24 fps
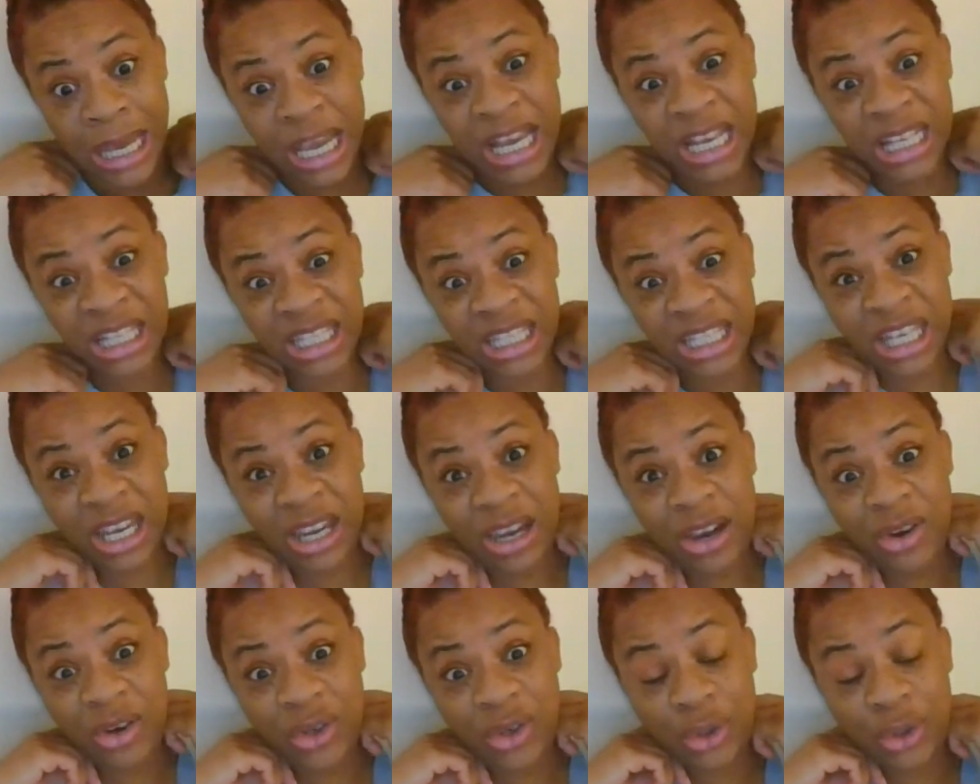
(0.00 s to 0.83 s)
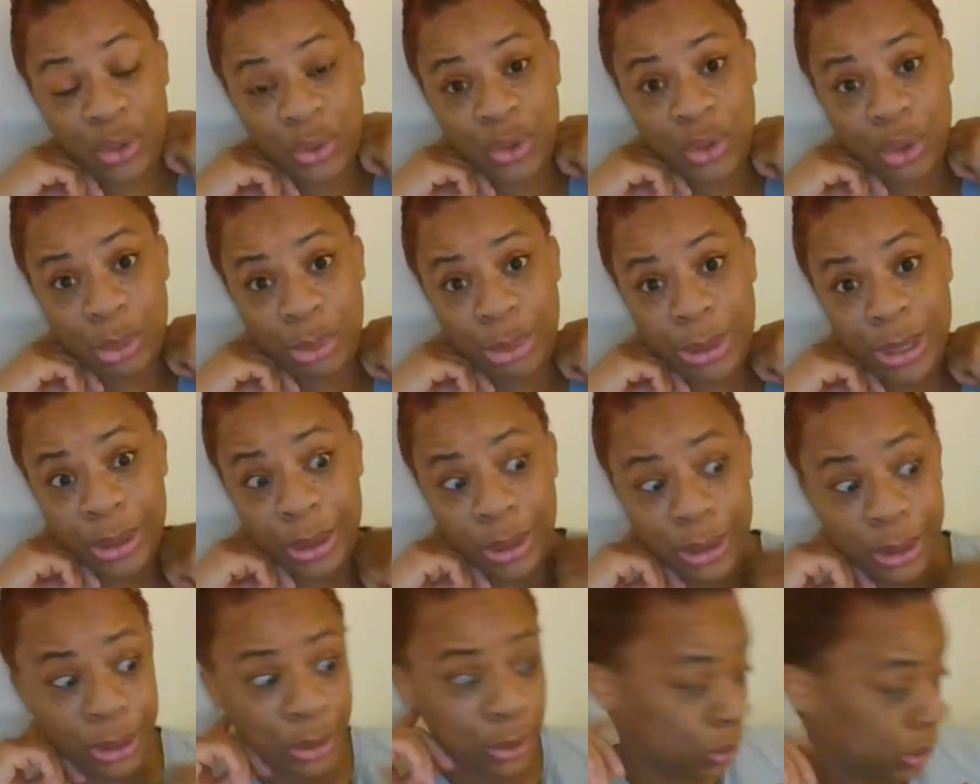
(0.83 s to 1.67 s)
It scares you to be
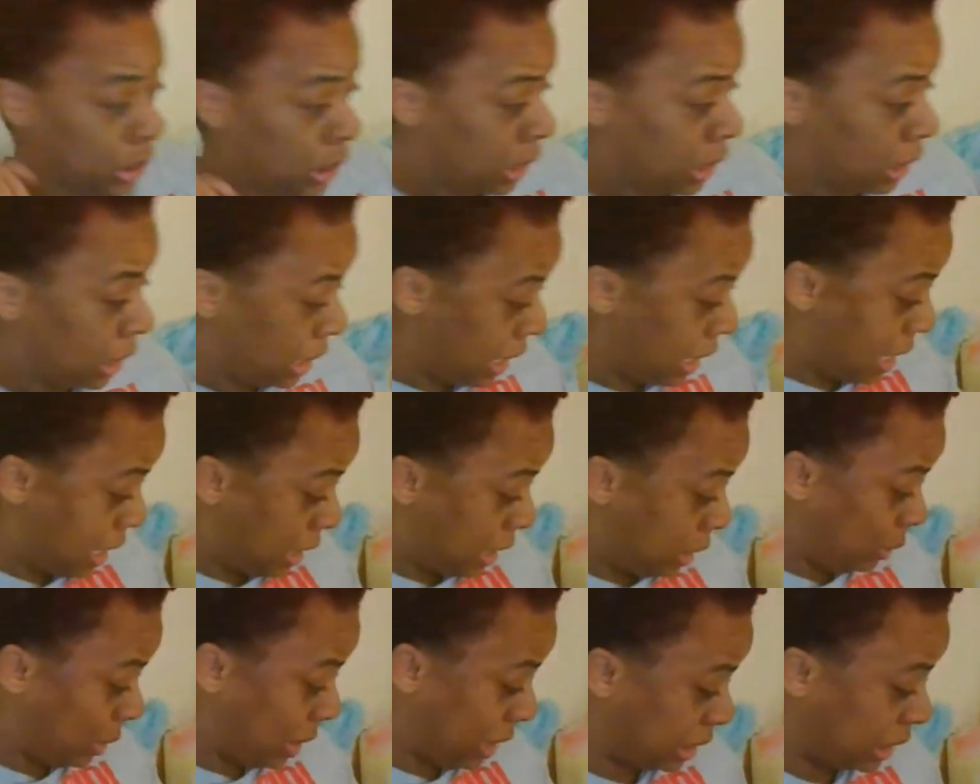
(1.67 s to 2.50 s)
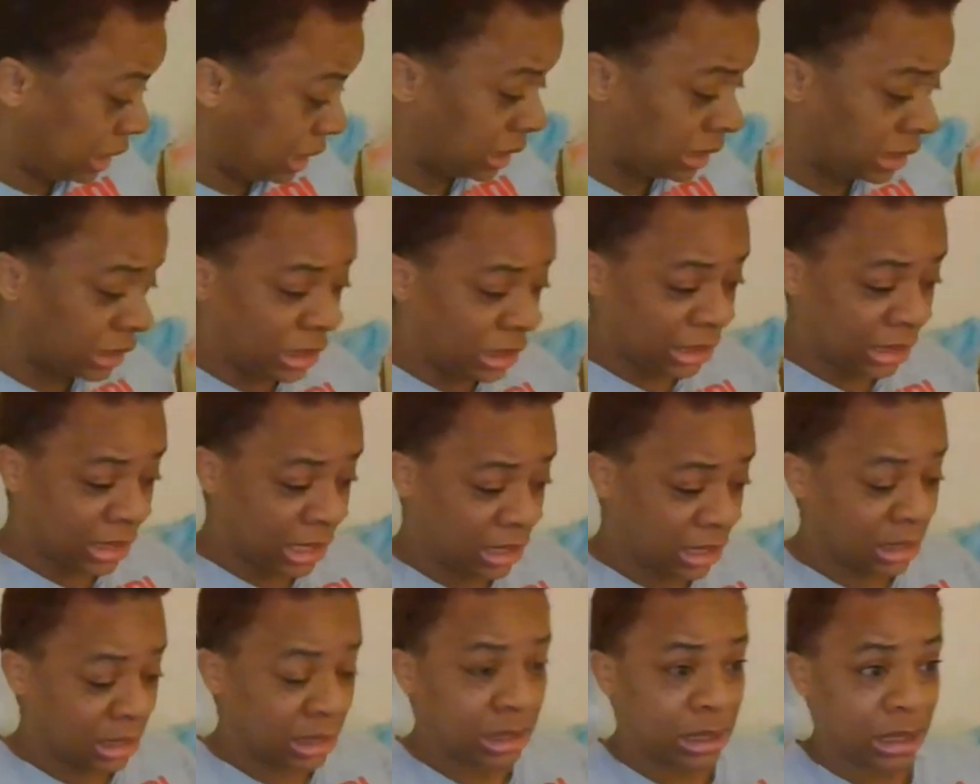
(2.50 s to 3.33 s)
alone. Anyways, let's just
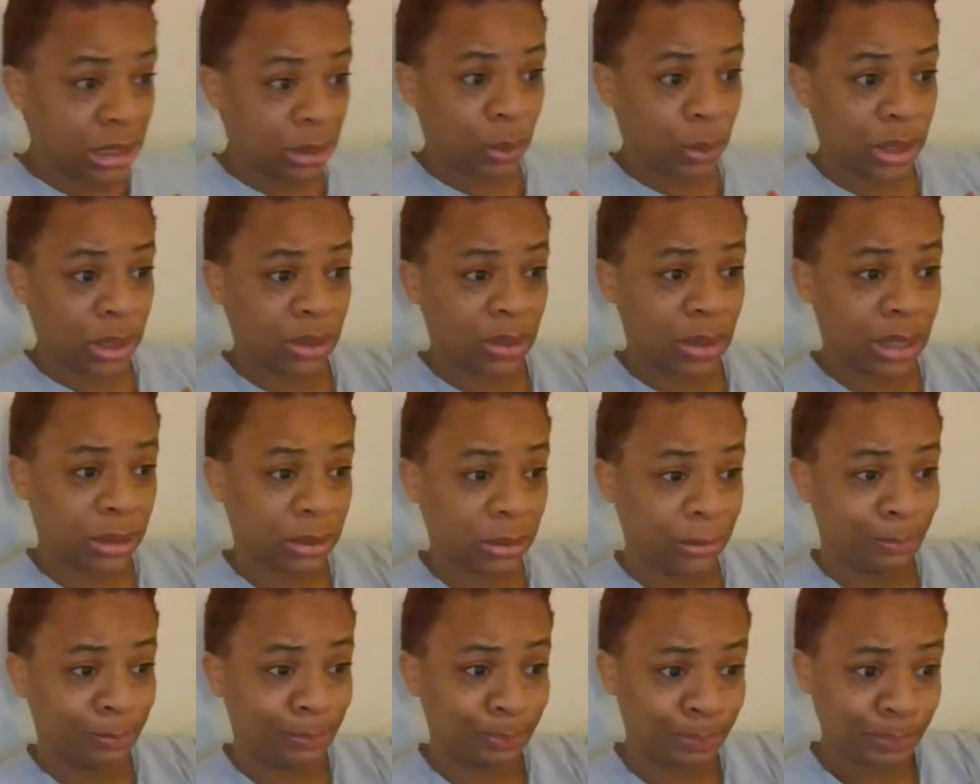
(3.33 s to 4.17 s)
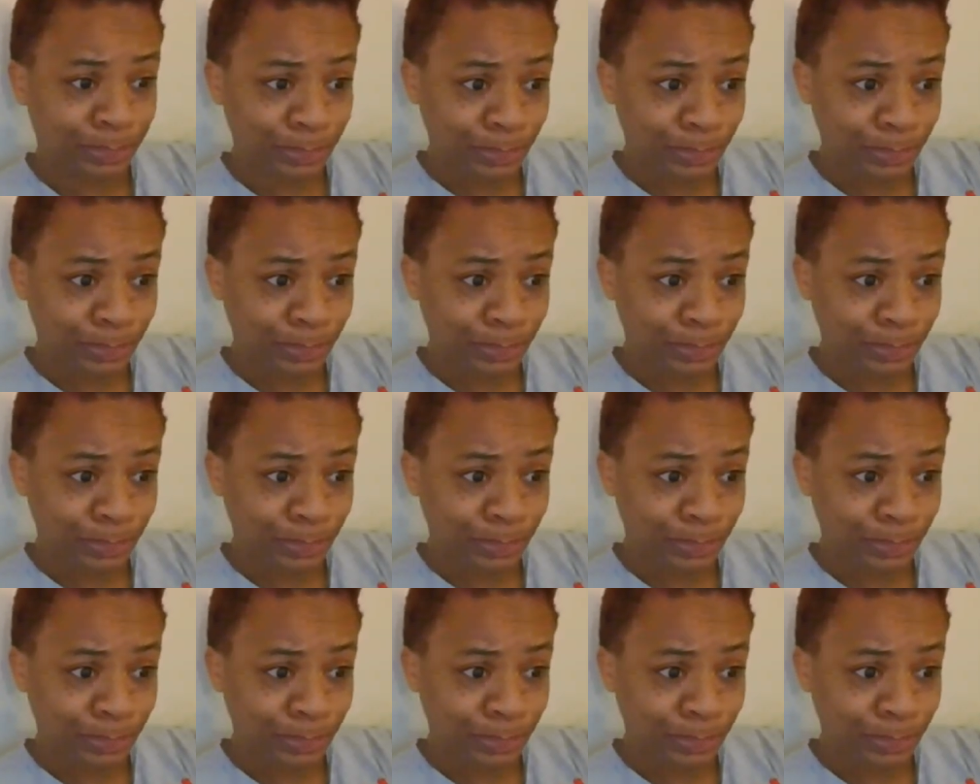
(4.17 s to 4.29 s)
get this done with so I could